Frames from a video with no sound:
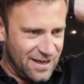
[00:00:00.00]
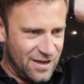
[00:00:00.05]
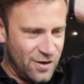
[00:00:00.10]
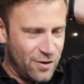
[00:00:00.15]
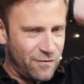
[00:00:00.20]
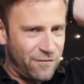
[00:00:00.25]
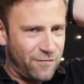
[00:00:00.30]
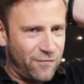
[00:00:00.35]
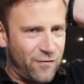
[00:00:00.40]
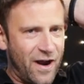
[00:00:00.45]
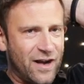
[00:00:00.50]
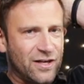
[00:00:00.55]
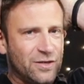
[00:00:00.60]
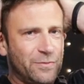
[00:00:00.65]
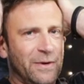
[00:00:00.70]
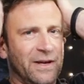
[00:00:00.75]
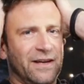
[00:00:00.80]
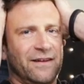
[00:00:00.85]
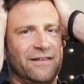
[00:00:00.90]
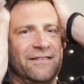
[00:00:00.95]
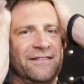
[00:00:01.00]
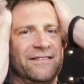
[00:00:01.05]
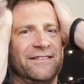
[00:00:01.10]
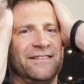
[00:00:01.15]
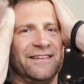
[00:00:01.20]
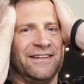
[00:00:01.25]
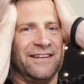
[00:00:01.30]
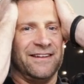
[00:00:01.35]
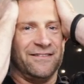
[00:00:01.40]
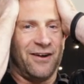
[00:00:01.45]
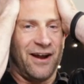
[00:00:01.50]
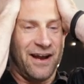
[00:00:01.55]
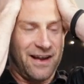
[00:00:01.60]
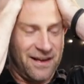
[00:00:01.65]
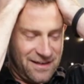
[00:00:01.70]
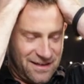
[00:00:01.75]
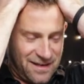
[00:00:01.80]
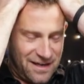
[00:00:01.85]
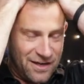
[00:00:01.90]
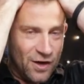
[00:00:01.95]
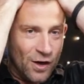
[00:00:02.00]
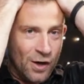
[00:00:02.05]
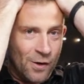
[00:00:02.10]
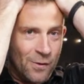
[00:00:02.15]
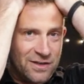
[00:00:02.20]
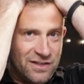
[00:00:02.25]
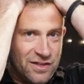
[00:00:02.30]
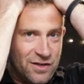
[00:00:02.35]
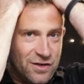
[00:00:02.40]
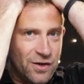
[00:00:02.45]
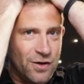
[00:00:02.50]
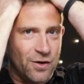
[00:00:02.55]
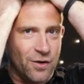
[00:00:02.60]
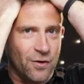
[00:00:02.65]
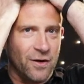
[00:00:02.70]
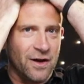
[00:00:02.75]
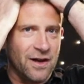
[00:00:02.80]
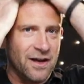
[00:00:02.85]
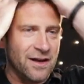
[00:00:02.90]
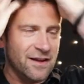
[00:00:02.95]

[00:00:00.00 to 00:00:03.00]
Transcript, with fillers: you're a freshman, right? And you don't know what to do.